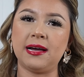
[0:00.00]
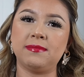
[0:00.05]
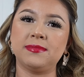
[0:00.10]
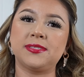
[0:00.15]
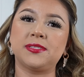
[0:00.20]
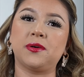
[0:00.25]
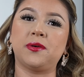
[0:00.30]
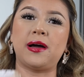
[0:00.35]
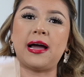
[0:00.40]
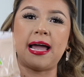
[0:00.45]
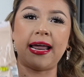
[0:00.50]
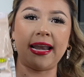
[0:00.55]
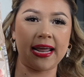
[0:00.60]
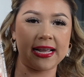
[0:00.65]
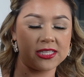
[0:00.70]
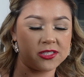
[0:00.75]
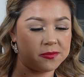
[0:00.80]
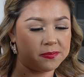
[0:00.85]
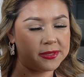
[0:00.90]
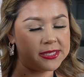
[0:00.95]
So I
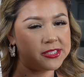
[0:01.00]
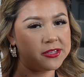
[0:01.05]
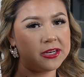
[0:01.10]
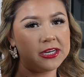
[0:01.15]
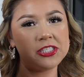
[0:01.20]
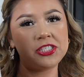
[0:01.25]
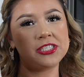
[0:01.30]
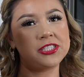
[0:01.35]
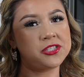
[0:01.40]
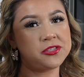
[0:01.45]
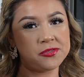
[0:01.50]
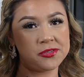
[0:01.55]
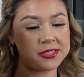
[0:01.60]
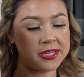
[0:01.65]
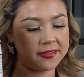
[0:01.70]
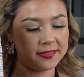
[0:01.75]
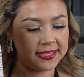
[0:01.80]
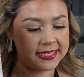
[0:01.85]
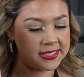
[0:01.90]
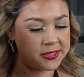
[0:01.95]
like to personally just use
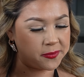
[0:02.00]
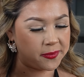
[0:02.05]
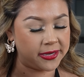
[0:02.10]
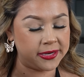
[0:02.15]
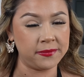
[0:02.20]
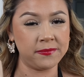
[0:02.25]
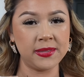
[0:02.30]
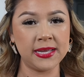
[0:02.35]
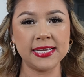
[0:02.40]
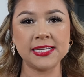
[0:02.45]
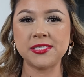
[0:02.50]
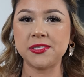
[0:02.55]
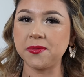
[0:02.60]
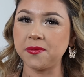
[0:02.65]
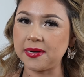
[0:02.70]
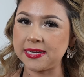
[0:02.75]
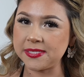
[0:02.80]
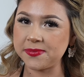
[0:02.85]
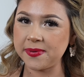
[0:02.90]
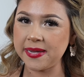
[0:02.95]
this one. So
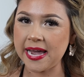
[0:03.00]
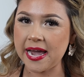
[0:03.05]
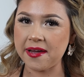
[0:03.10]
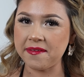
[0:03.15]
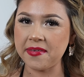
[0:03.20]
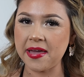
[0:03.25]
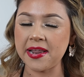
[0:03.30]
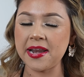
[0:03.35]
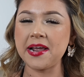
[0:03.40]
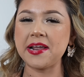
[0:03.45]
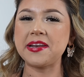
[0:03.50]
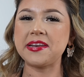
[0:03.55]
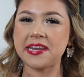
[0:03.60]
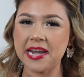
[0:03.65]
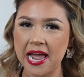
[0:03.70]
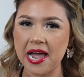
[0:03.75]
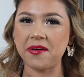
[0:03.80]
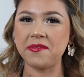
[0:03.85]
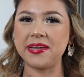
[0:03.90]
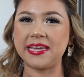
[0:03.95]
once we have that,
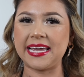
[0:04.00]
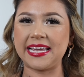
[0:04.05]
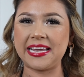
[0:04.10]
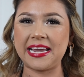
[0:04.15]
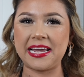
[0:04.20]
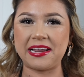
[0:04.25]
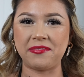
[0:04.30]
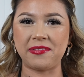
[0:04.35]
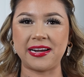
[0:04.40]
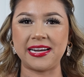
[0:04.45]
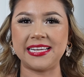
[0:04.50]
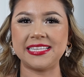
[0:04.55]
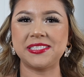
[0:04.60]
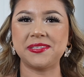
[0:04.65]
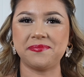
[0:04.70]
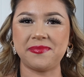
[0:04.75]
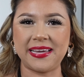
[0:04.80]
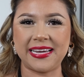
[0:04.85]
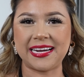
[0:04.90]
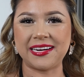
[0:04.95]
now we can get ready to
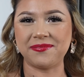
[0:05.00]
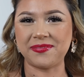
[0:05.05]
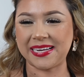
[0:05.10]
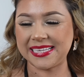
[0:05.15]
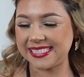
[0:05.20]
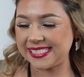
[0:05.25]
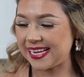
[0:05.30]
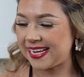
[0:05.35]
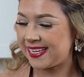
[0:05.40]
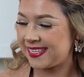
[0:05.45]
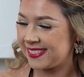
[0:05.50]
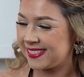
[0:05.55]
make our masa.